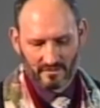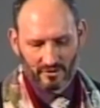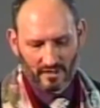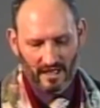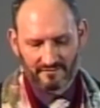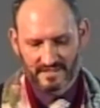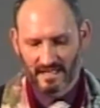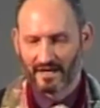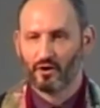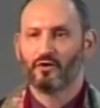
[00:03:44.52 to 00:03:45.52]
Your life's
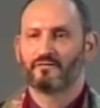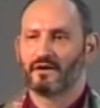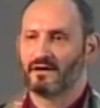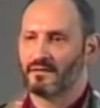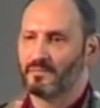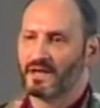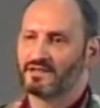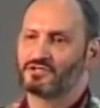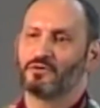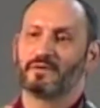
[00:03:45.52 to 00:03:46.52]
not over
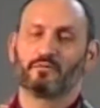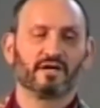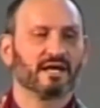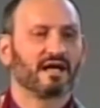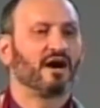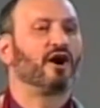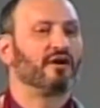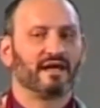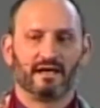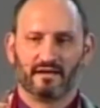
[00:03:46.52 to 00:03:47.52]
because you'll be
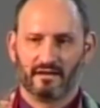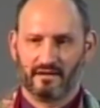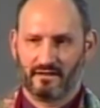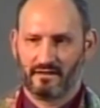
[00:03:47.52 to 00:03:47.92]
reincarnated.